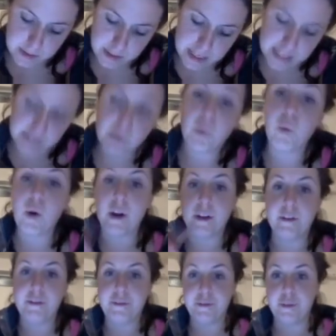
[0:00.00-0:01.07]
is
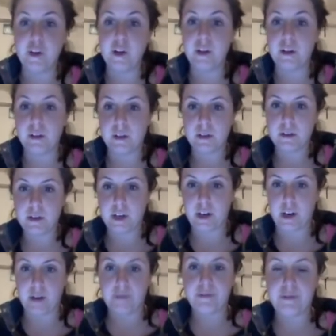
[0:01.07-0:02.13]
one full
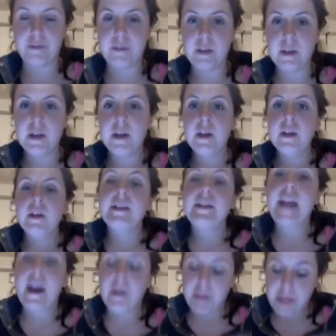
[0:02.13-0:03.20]
curve.
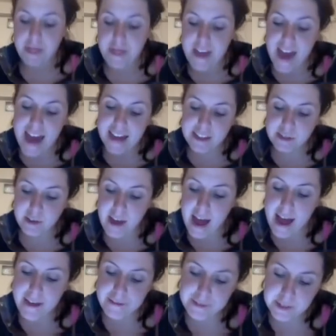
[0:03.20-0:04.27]
Now, that is
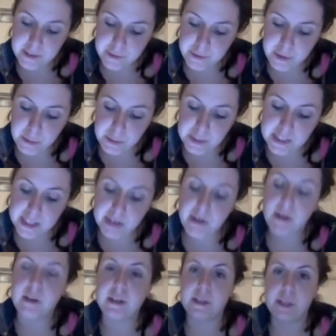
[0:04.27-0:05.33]
graphed from
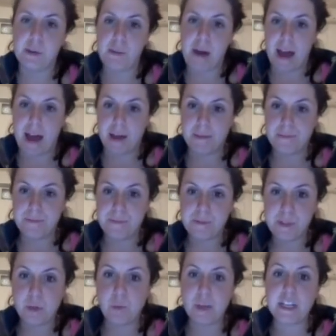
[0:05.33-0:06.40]
0 to 2 pi.
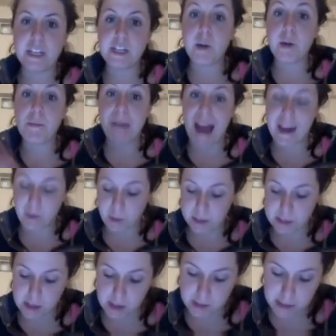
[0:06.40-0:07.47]
So we need to go
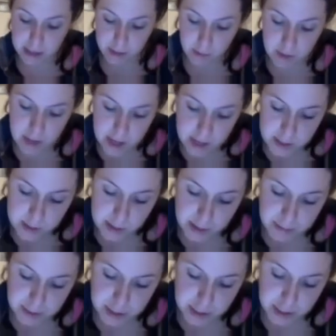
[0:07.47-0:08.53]
backwards also. So
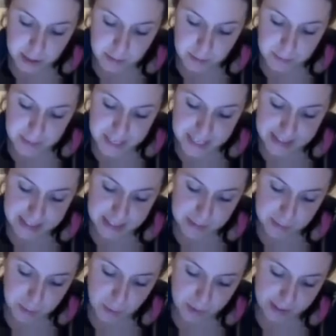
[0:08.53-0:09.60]
I'm just going to repeat these
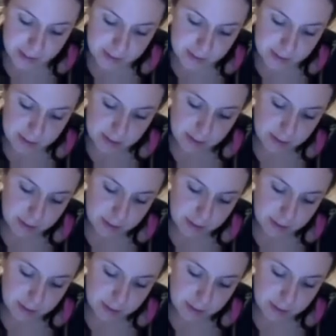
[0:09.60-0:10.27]
points